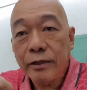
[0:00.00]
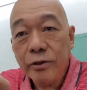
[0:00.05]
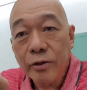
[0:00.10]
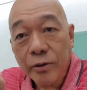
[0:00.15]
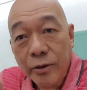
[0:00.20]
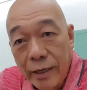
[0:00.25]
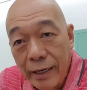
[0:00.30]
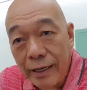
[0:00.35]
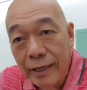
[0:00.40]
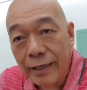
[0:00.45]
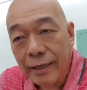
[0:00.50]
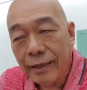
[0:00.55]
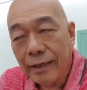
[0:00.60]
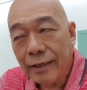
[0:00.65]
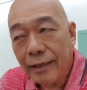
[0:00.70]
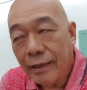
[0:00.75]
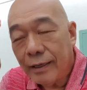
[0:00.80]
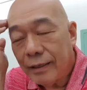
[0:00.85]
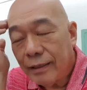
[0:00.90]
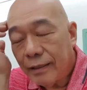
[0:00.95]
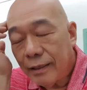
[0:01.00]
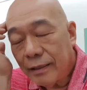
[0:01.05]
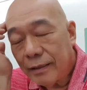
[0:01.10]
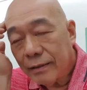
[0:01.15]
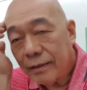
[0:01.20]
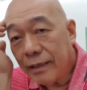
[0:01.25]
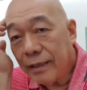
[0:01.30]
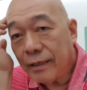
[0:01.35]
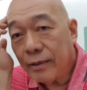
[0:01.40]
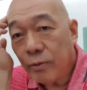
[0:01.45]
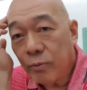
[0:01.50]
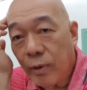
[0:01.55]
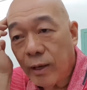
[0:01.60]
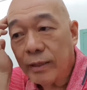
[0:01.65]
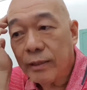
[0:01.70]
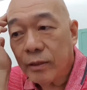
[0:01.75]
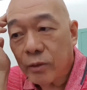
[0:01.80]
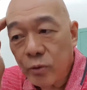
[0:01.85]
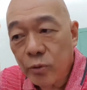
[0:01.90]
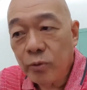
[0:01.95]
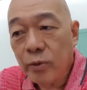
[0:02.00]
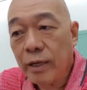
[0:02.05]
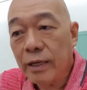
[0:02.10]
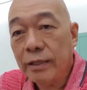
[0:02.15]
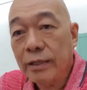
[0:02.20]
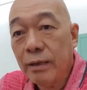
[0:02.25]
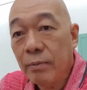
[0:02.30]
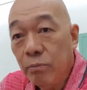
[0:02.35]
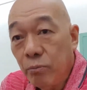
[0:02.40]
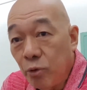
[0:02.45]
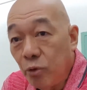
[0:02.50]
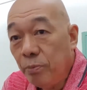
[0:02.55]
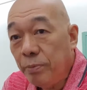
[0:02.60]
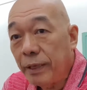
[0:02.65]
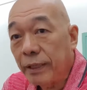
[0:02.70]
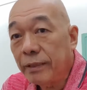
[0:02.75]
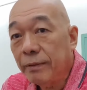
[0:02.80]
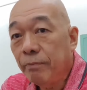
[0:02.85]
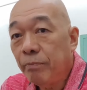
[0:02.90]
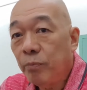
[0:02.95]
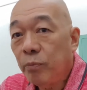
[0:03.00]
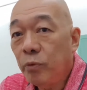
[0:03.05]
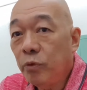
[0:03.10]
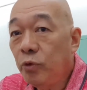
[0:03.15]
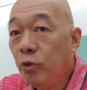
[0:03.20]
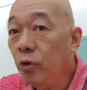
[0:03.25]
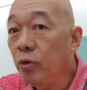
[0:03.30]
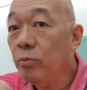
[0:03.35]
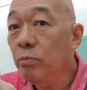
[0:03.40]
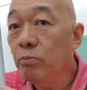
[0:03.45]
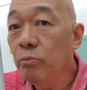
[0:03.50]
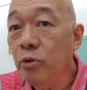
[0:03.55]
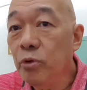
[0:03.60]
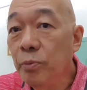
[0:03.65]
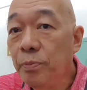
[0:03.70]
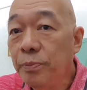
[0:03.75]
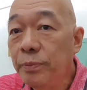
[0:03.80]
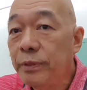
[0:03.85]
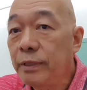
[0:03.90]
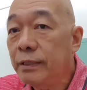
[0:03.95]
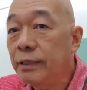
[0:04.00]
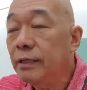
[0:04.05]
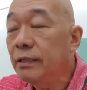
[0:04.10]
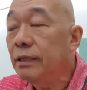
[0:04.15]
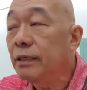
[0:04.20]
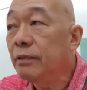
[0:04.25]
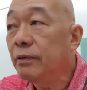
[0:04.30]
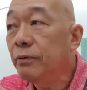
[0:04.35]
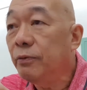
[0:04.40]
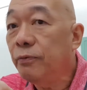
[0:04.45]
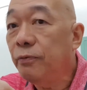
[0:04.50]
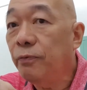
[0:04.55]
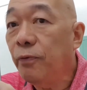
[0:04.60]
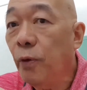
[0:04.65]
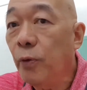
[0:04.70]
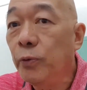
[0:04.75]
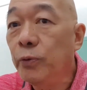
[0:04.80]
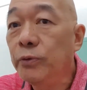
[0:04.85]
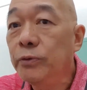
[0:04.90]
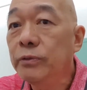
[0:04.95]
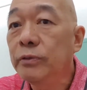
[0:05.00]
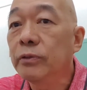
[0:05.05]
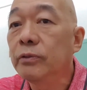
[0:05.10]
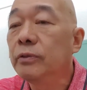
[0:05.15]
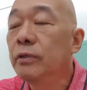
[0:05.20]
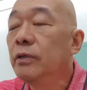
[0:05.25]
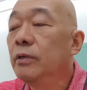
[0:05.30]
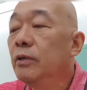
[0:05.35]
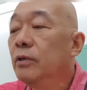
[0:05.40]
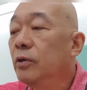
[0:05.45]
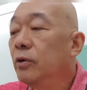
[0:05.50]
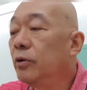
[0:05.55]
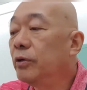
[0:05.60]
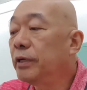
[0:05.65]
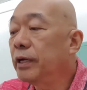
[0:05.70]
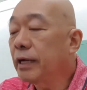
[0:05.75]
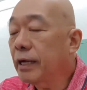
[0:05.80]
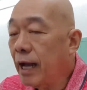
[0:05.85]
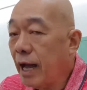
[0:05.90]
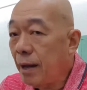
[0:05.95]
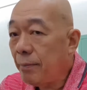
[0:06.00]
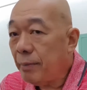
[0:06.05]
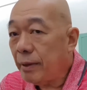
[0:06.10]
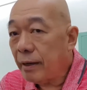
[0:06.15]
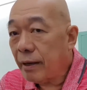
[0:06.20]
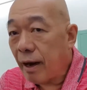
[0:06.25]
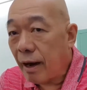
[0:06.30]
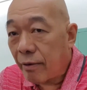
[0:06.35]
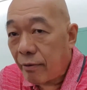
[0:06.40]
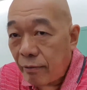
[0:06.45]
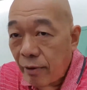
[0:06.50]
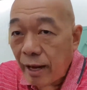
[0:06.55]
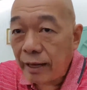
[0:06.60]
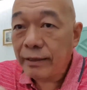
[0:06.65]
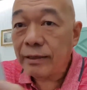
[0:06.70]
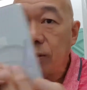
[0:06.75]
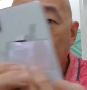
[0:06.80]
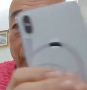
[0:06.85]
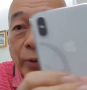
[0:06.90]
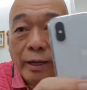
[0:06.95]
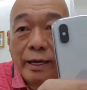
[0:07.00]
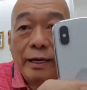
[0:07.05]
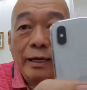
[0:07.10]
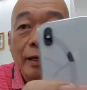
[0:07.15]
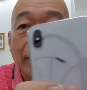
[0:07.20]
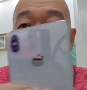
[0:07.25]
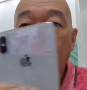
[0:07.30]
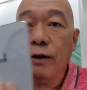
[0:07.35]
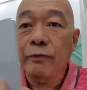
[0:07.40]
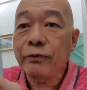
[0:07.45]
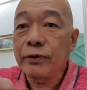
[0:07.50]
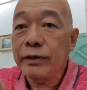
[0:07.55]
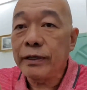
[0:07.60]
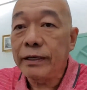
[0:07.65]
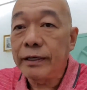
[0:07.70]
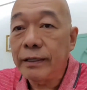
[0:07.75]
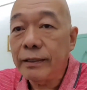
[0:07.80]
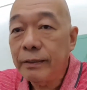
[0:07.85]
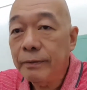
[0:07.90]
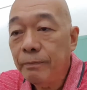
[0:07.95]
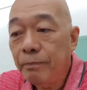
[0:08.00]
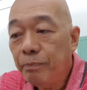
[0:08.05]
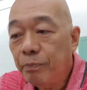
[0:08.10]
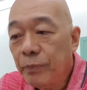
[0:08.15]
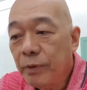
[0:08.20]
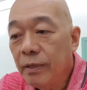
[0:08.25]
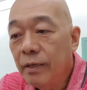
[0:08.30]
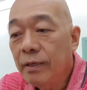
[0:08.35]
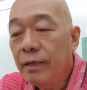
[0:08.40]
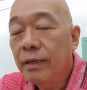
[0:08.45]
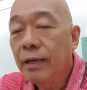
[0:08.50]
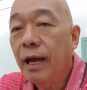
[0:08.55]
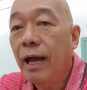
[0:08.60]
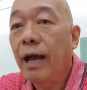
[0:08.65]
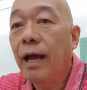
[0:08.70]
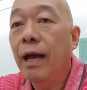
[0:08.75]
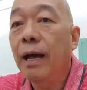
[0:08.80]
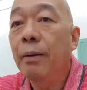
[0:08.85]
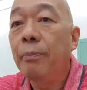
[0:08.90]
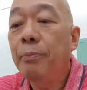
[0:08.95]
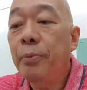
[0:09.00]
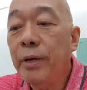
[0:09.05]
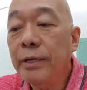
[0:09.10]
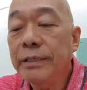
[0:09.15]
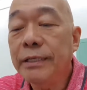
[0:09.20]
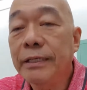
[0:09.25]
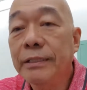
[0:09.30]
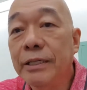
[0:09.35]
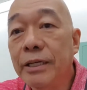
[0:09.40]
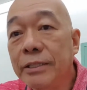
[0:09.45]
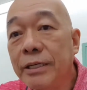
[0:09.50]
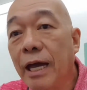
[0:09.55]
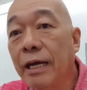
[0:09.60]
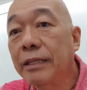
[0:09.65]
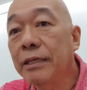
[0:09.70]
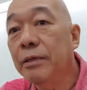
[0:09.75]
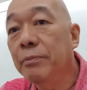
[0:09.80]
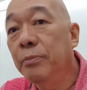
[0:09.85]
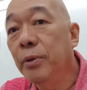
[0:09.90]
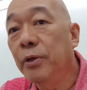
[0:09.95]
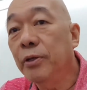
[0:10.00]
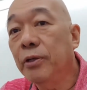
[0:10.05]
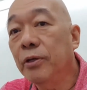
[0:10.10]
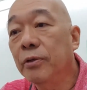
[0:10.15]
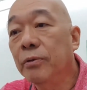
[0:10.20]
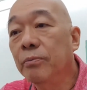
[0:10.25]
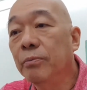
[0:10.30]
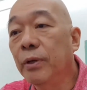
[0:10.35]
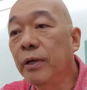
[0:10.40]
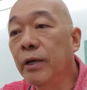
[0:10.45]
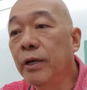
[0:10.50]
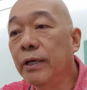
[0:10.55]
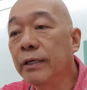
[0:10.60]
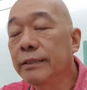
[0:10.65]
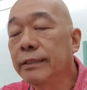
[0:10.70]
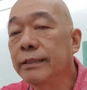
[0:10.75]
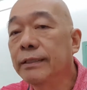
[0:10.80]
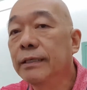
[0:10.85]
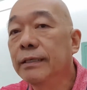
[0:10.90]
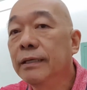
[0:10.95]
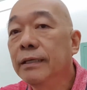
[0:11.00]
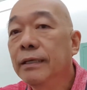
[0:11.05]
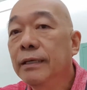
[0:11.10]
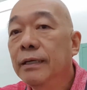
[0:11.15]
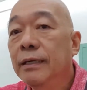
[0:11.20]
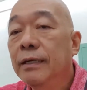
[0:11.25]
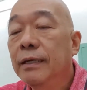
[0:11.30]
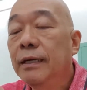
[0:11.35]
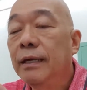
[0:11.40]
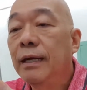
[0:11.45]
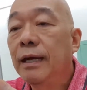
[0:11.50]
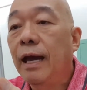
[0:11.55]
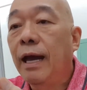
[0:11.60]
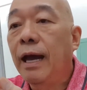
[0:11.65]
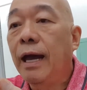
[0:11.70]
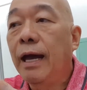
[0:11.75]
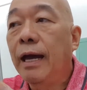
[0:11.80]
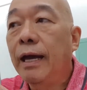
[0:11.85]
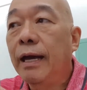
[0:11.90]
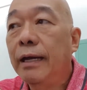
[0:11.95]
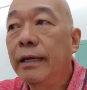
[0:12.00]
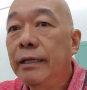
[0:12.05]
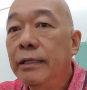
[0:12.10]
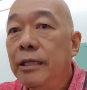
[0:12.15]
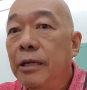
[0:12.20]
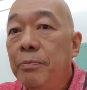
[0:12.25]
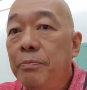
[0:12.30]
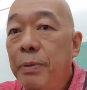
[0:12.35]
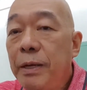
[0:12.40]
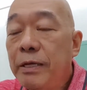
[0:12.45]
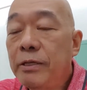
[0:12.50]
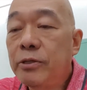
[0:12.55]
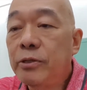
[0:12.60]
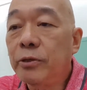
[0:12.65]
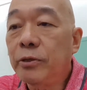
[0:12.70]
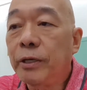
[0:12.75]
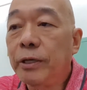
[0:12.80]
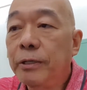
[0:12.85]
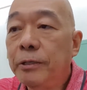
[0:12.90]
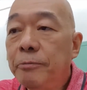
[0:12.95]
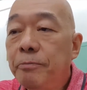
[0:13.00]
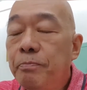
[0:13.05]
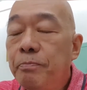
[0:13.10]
you click, think 1, 2, and then move it. Don't move the phone or the camera right away after pressing the shutter button, because the picture